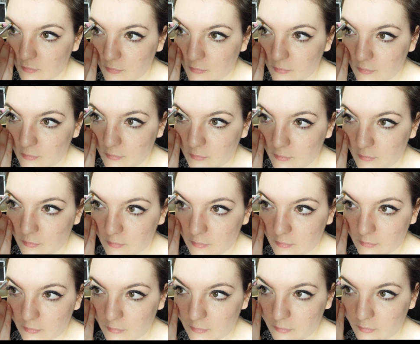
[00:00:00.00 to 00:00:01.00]

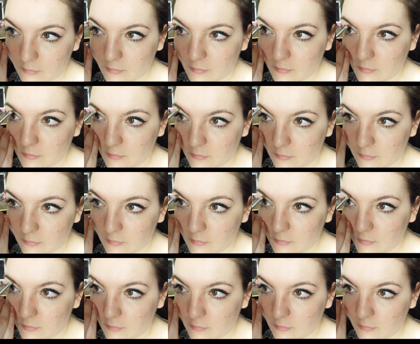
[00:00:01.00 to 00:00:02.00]

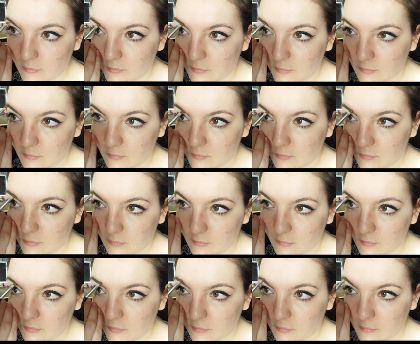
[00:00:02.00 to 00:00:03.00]

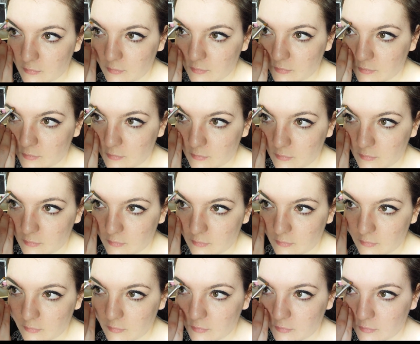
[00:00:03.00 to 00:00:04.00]

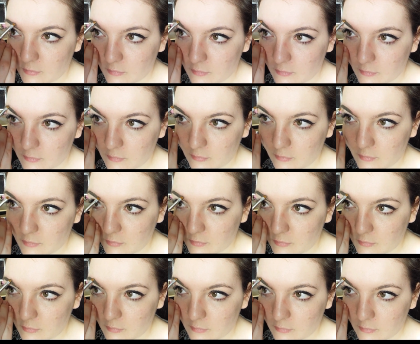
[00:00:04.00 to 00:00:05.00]

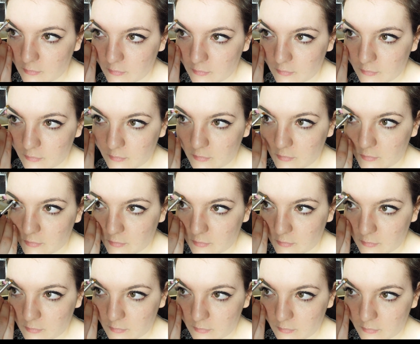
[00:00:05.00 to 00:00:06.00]

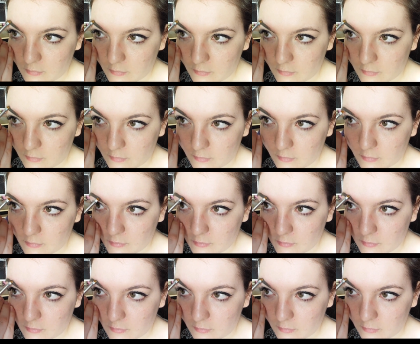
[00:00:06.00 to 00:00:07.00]
No one is speaking in this clip.